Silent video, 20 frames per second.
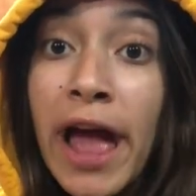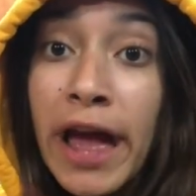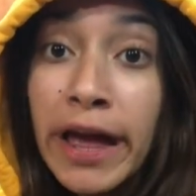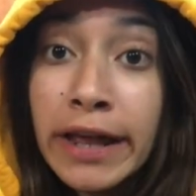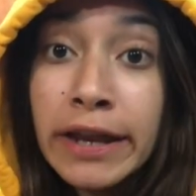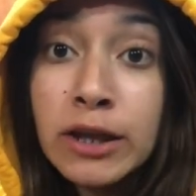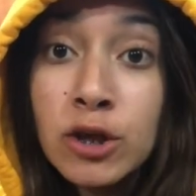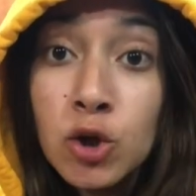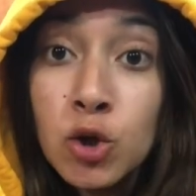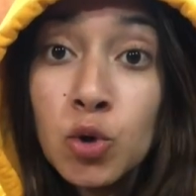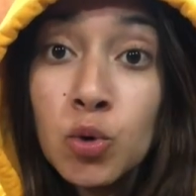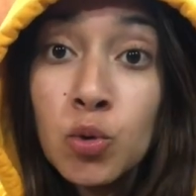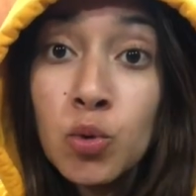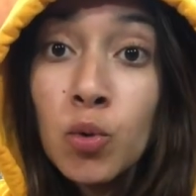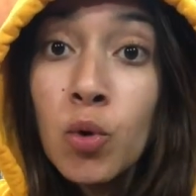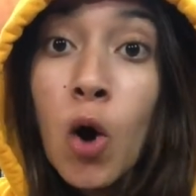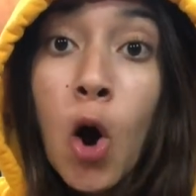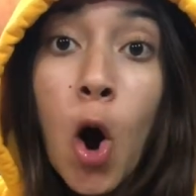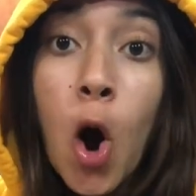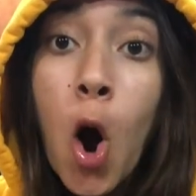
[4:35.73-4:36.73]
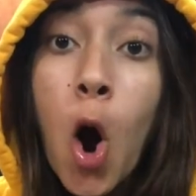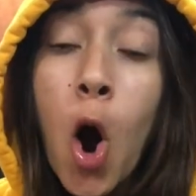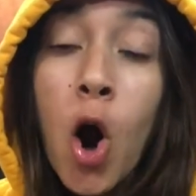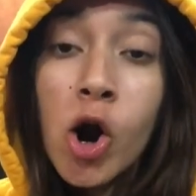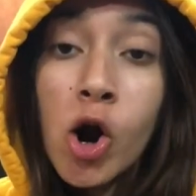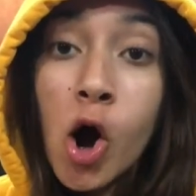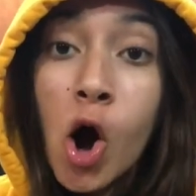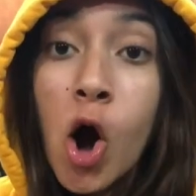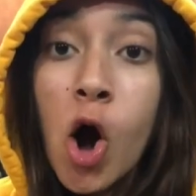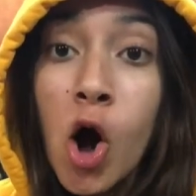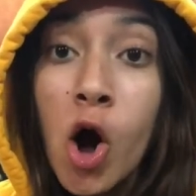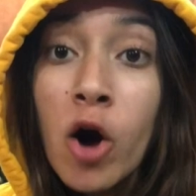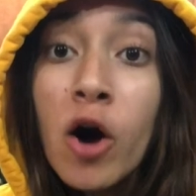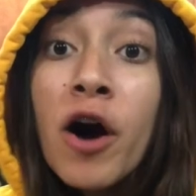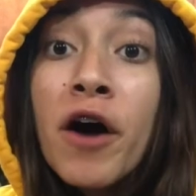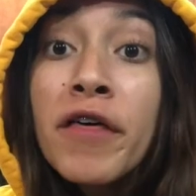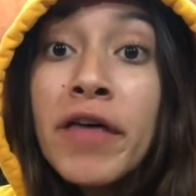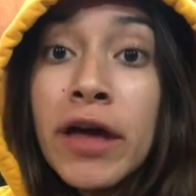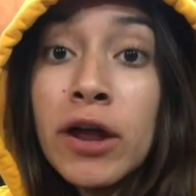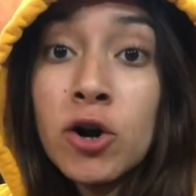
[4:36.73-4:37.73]
and you are
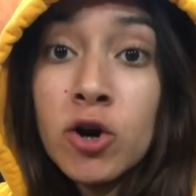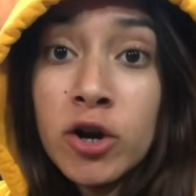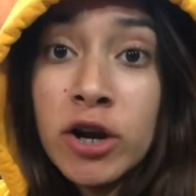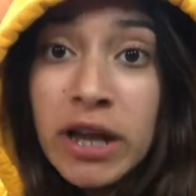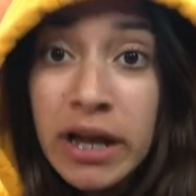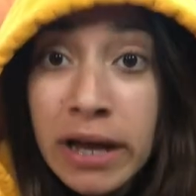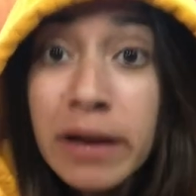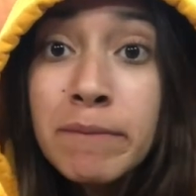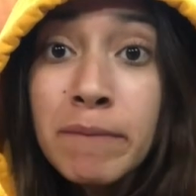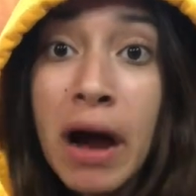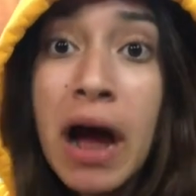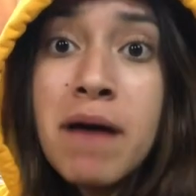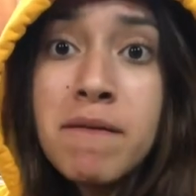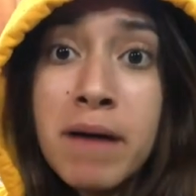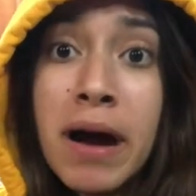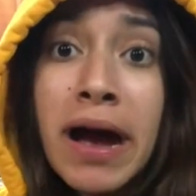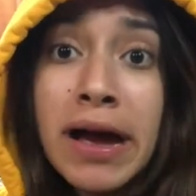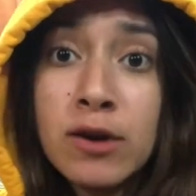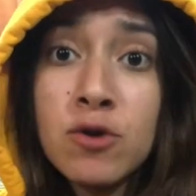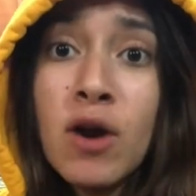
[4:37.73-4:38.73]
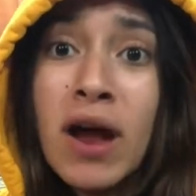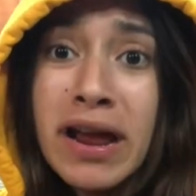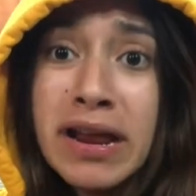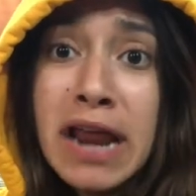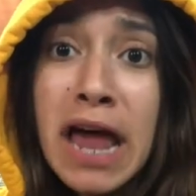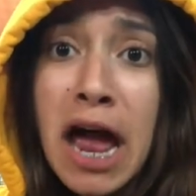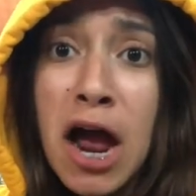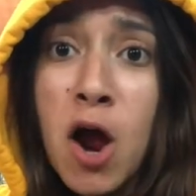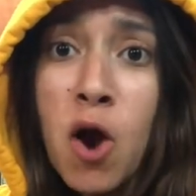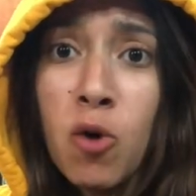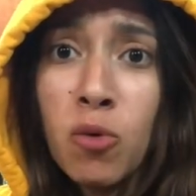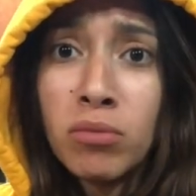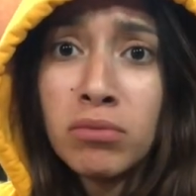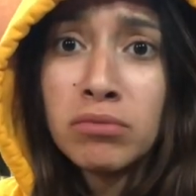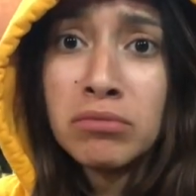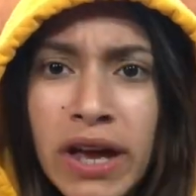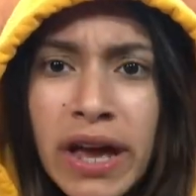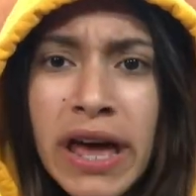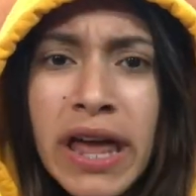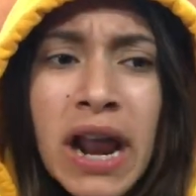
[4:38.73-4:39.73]
all that are in my mind right now.
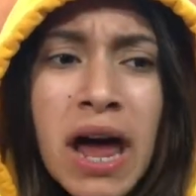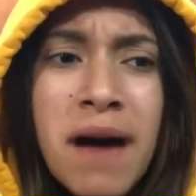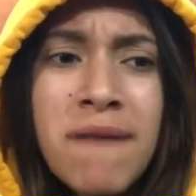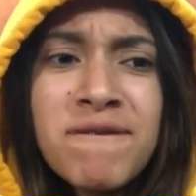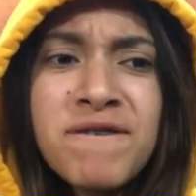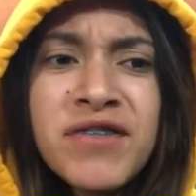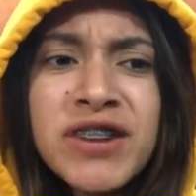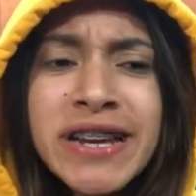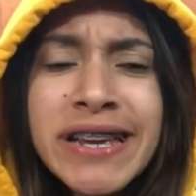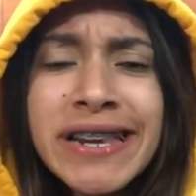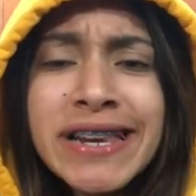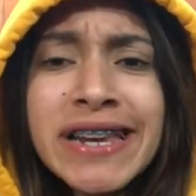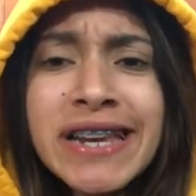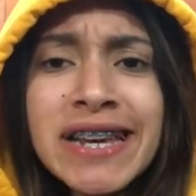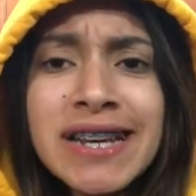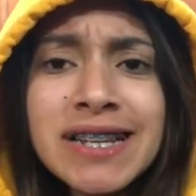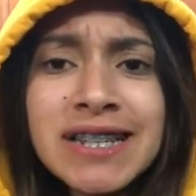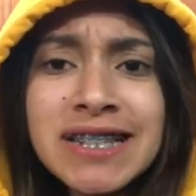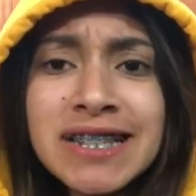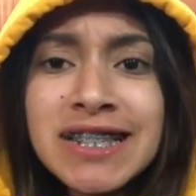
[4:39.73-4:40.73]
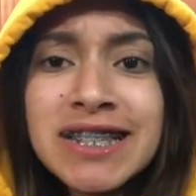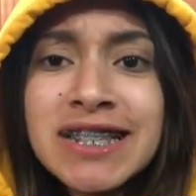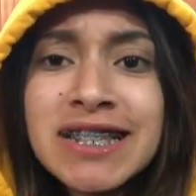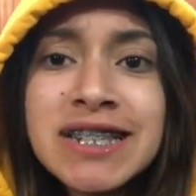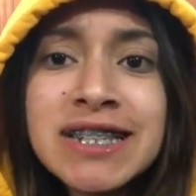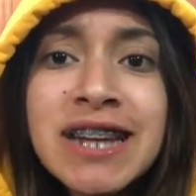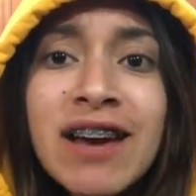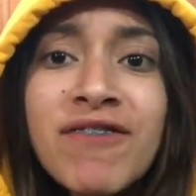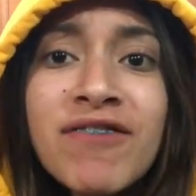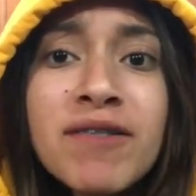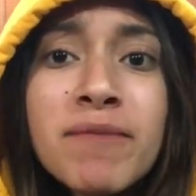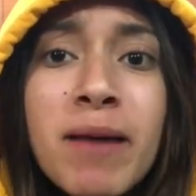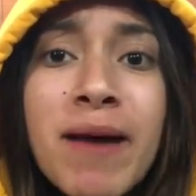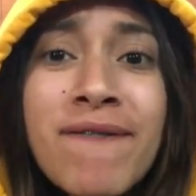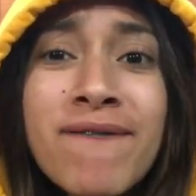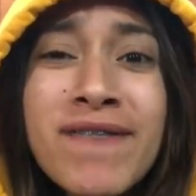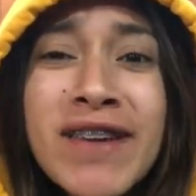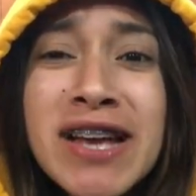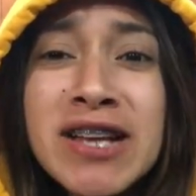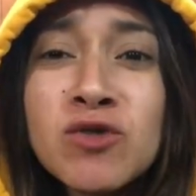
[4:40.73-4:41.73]
And I'm freaking stuffing my
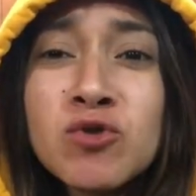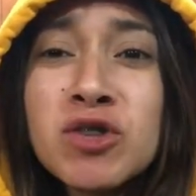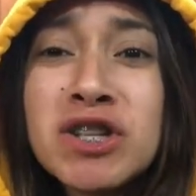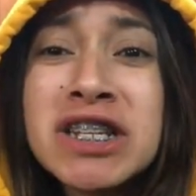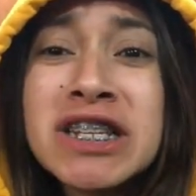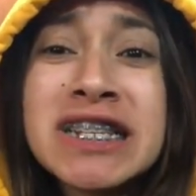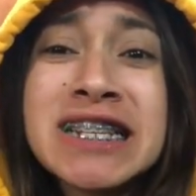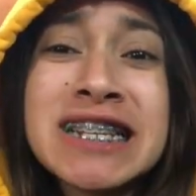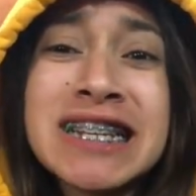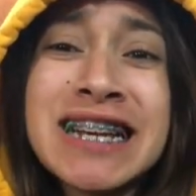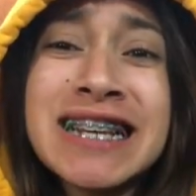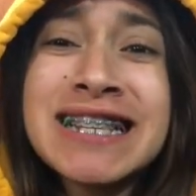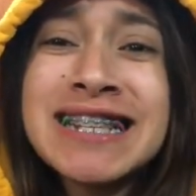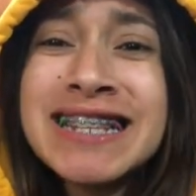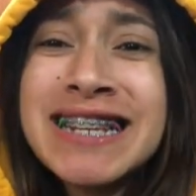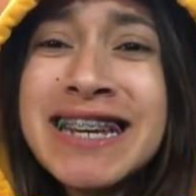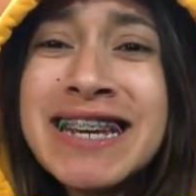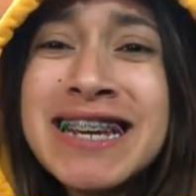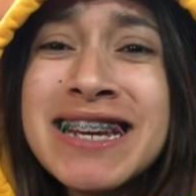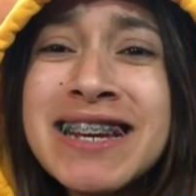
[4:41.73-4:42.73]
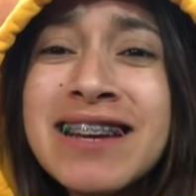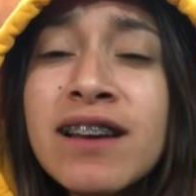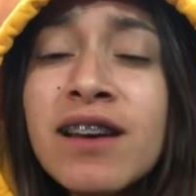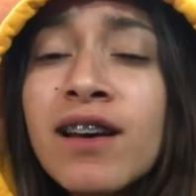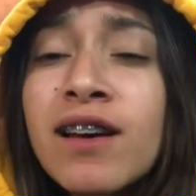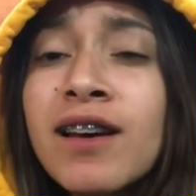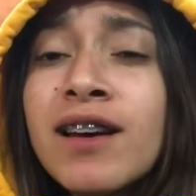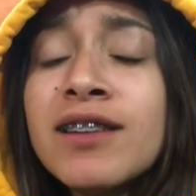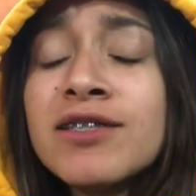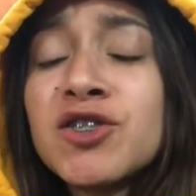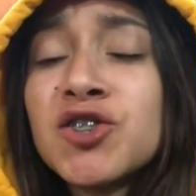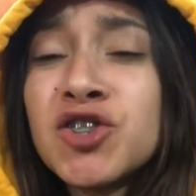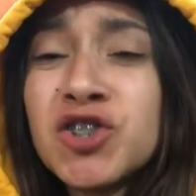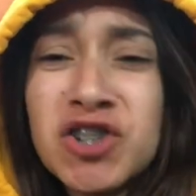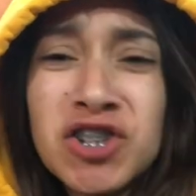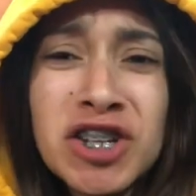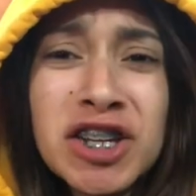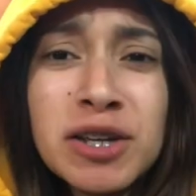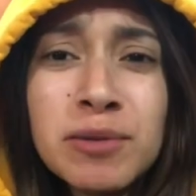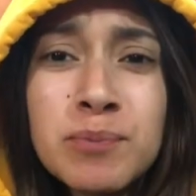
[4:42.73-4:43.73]
face with disgusting
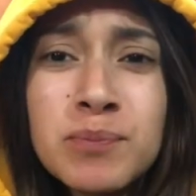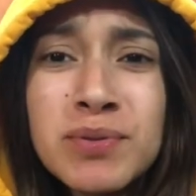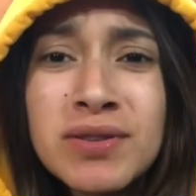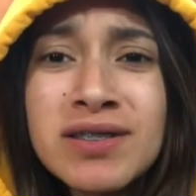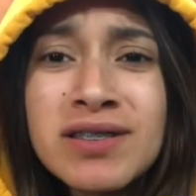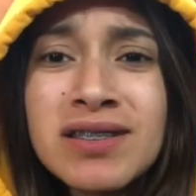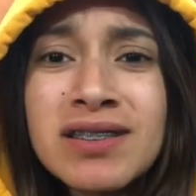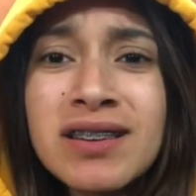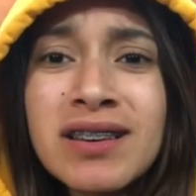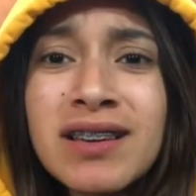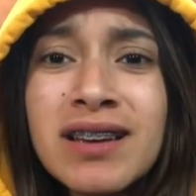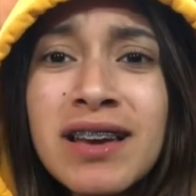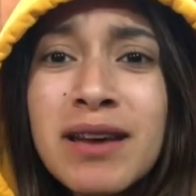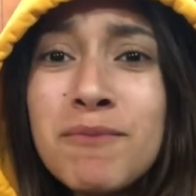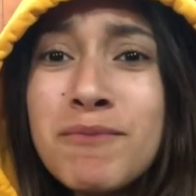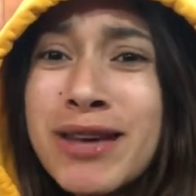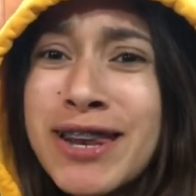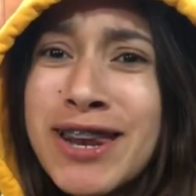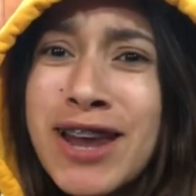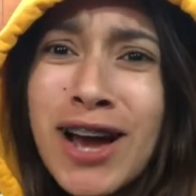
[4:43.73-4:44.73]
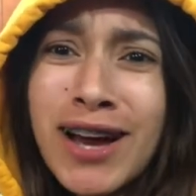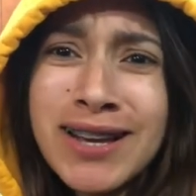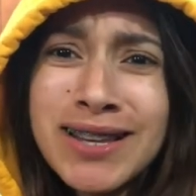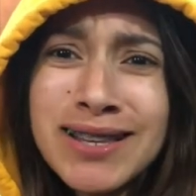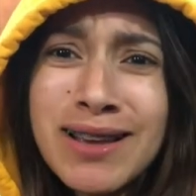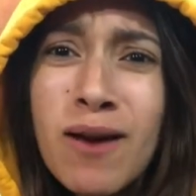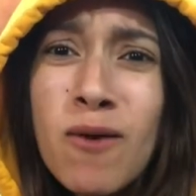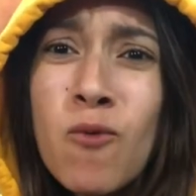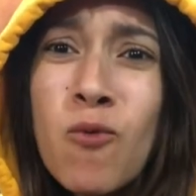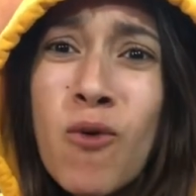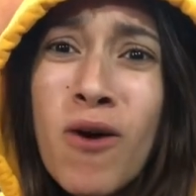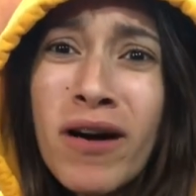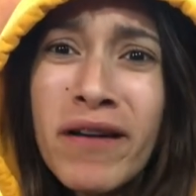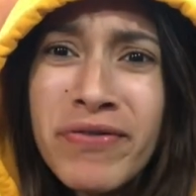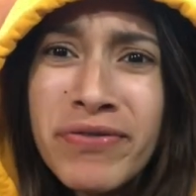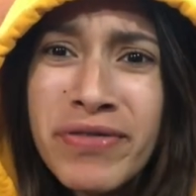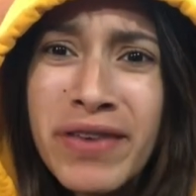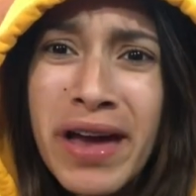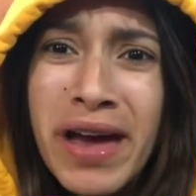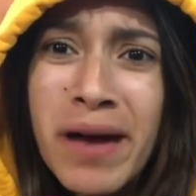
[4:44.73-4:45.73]
chips, but not because I
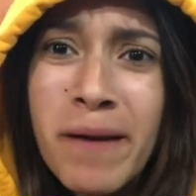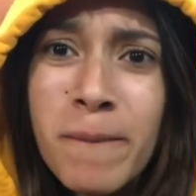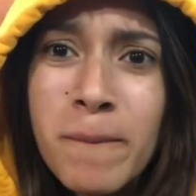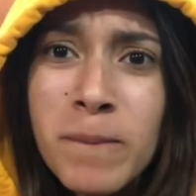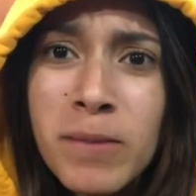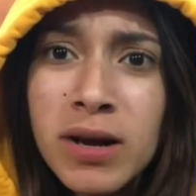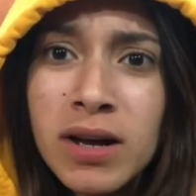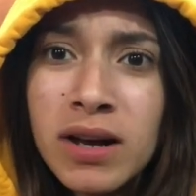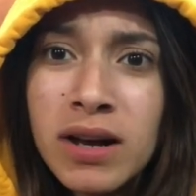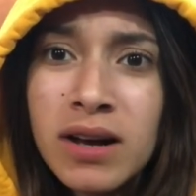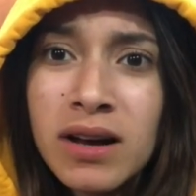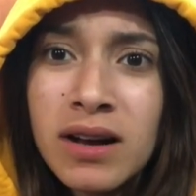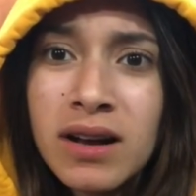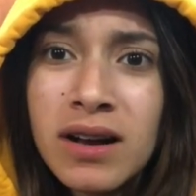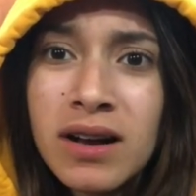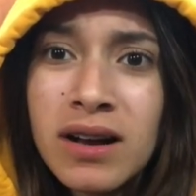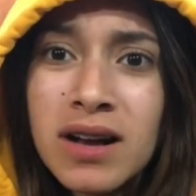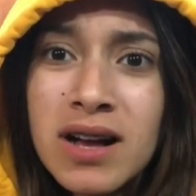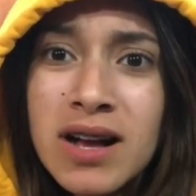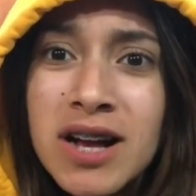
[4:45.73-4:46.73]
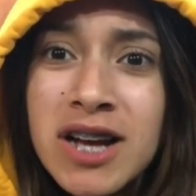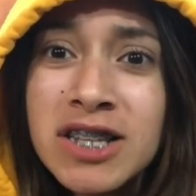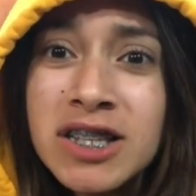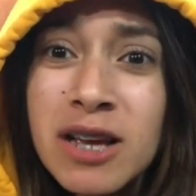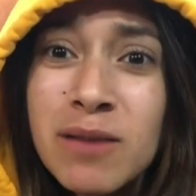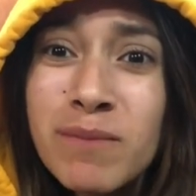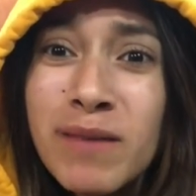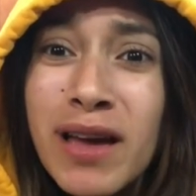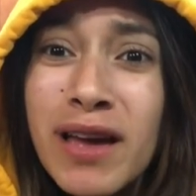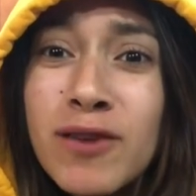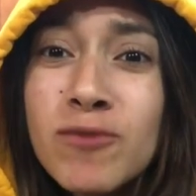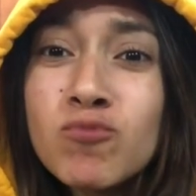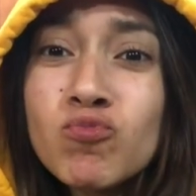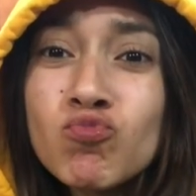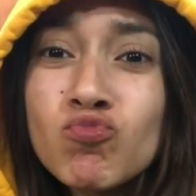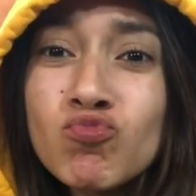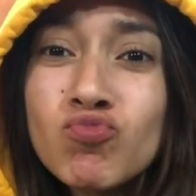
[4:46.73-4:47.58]
want them, because I'm like,